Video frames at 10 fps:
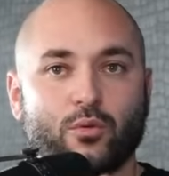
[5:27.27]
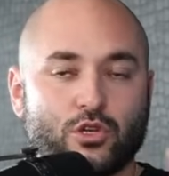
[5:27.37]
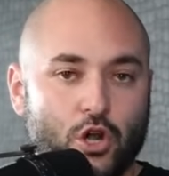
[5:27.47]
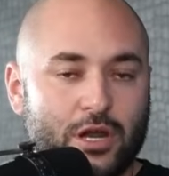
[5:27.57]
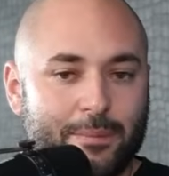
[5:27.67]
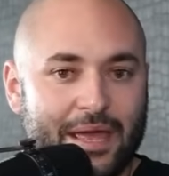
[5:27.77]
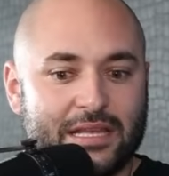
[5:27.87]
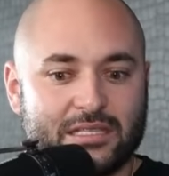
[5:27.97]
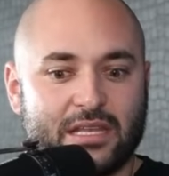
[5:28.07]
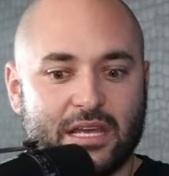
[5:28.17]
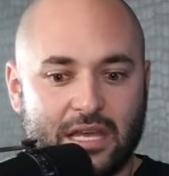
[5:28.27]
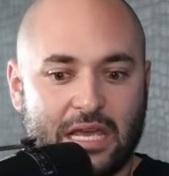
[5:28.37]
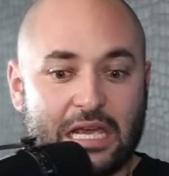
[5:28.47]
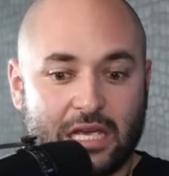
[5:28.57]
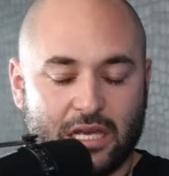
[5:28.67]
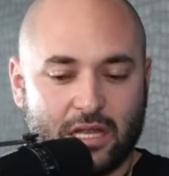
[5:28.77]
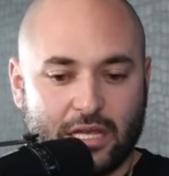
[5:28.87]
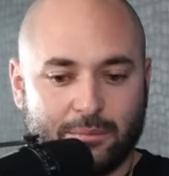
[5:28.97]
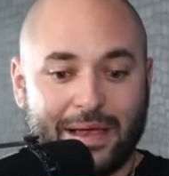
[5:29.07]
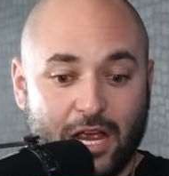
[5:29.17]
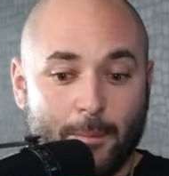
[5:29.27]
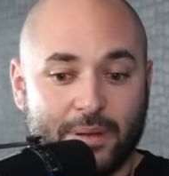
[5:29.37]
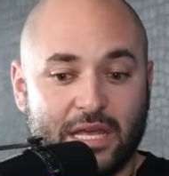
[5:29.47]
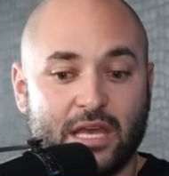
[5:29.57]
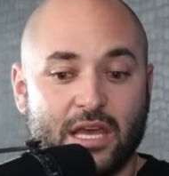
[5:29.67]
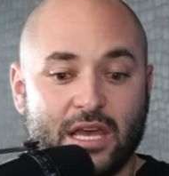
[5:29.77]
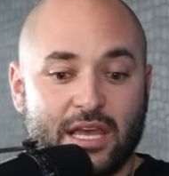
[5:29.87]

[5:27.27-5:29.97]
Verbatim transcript: Ricciardi Paints, the ink, like my company